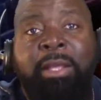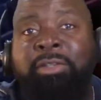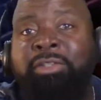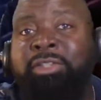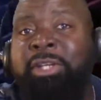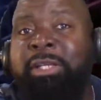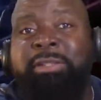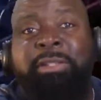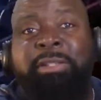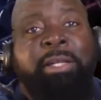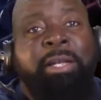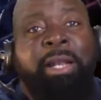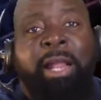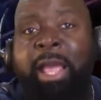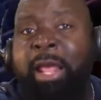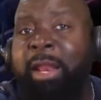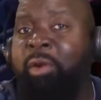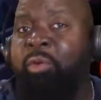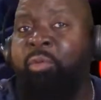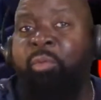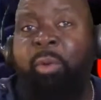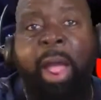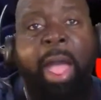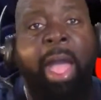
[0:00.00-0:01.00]
Just
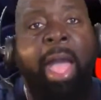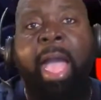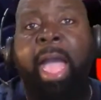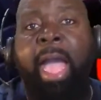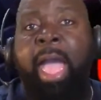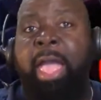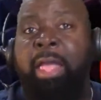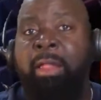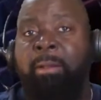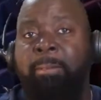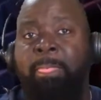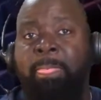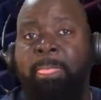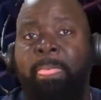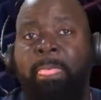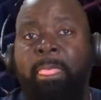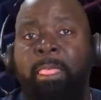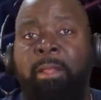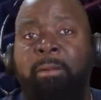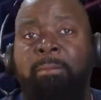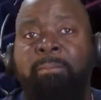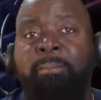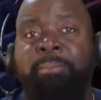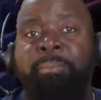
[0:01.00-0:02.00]
let it ride.
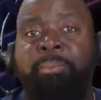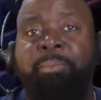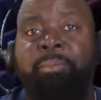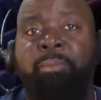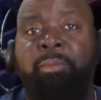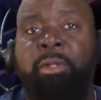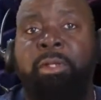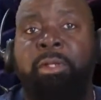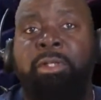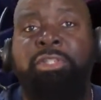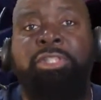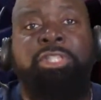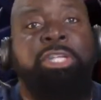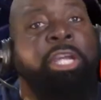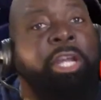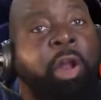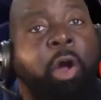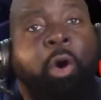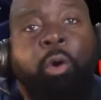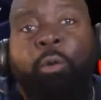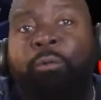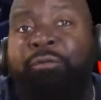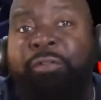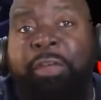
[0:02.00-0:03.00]
She
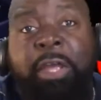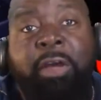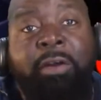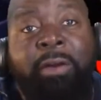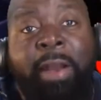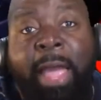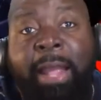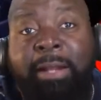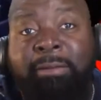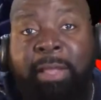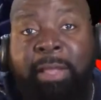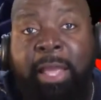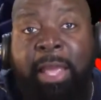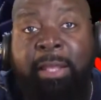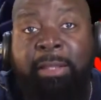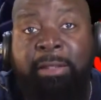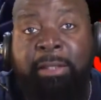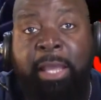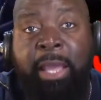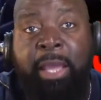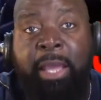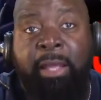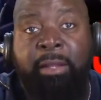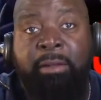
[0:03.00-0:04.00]
don't feel like
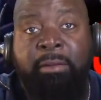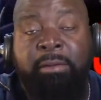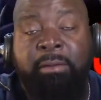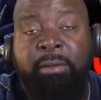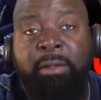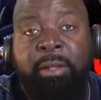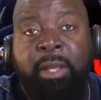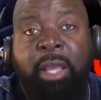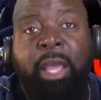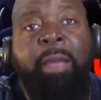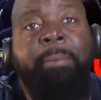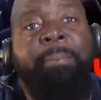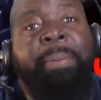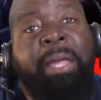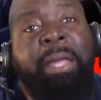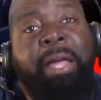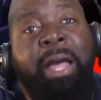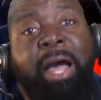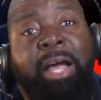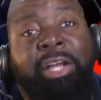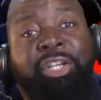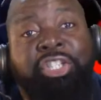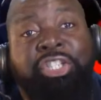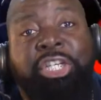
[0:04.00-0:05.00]
that yet. And
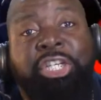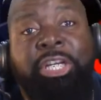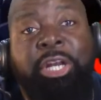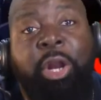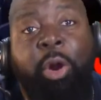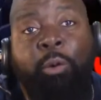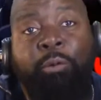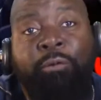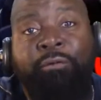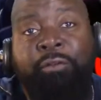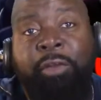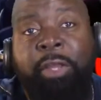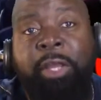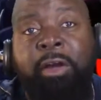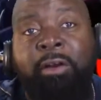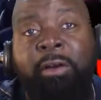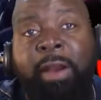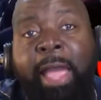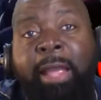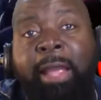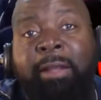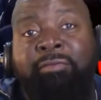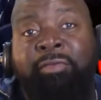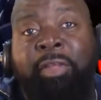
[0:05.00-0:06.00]
because she don't
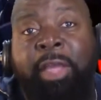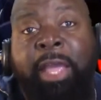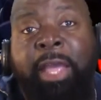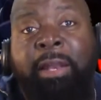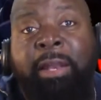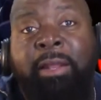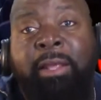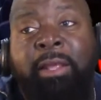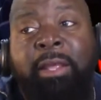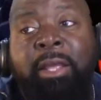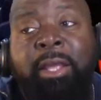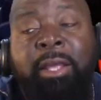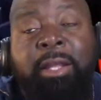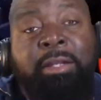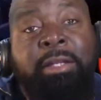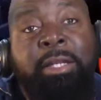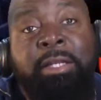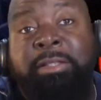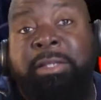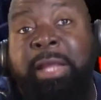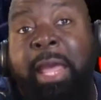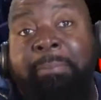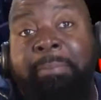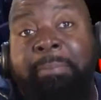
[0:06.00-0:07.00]
feel like that,
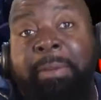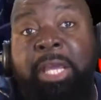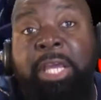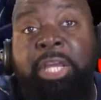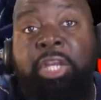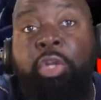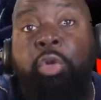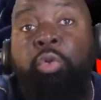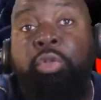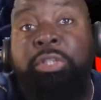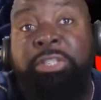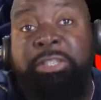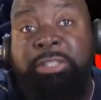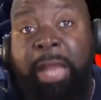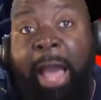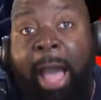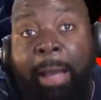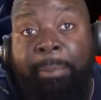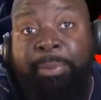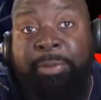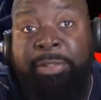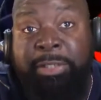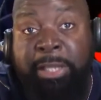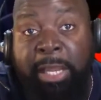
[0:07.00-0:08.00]
does that mean you
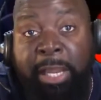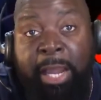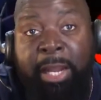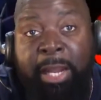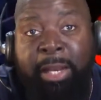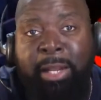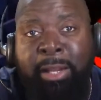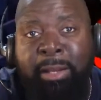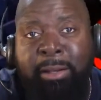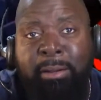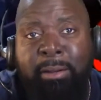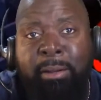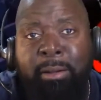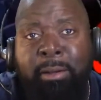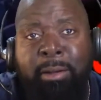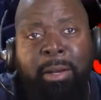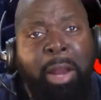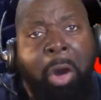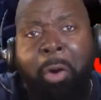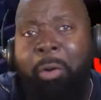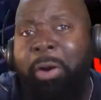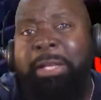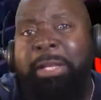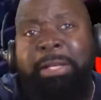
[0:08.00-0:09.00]
stop saying it?
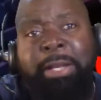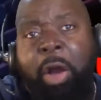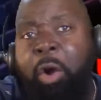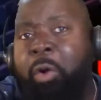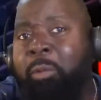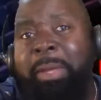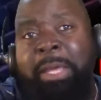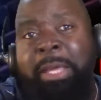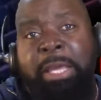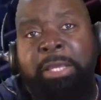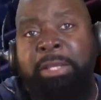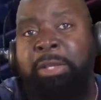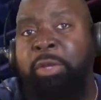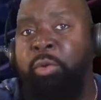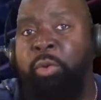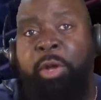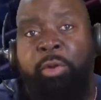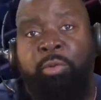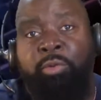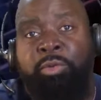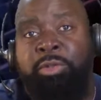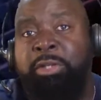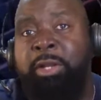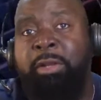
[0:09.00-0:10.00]
No, it don't mean you
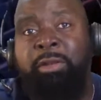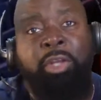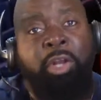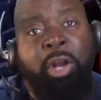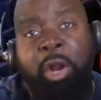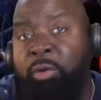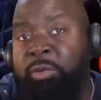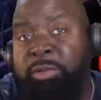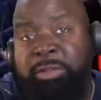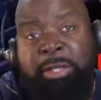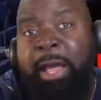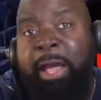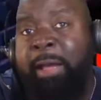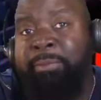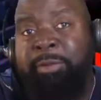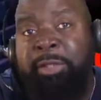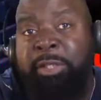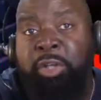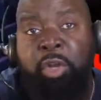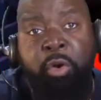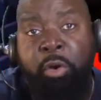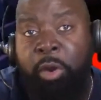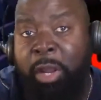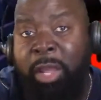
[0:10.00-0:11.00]
don't stop.
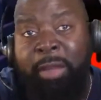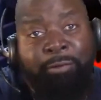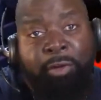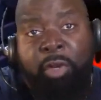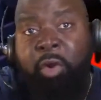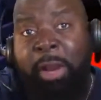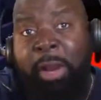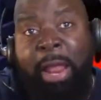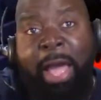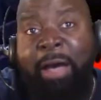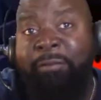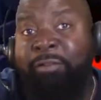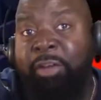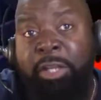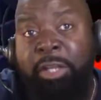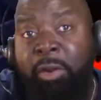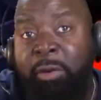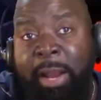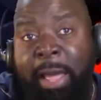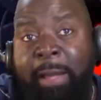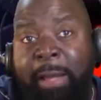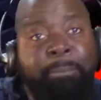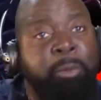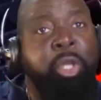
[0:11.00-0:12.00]
If you love her,
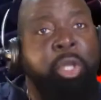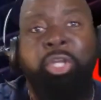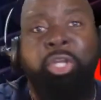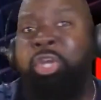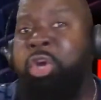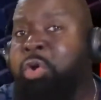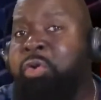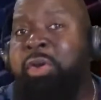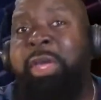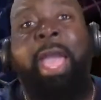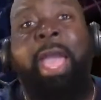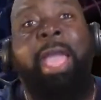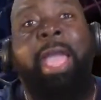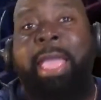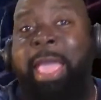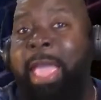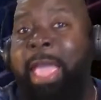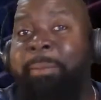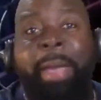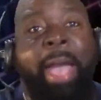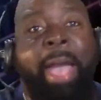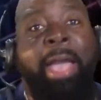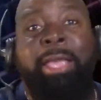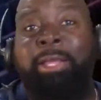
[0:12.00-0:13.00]
you can't
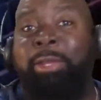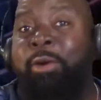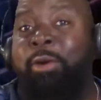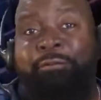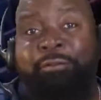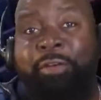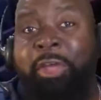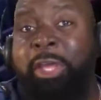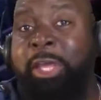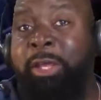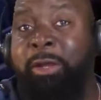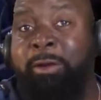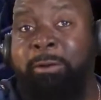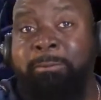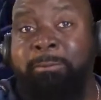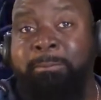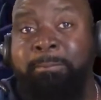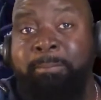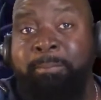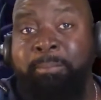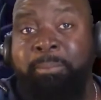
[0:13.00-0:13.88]
help how you feel.